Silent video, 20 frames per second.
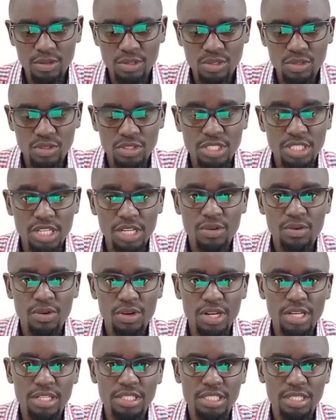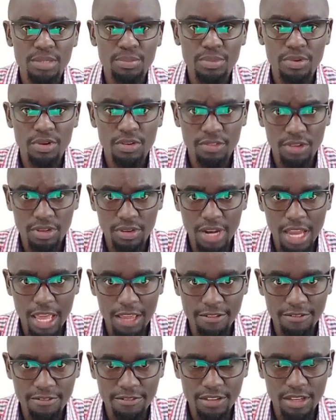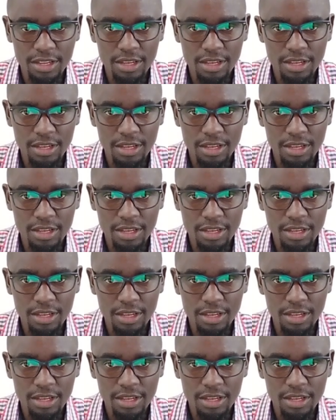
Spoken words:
also take ownership over your life.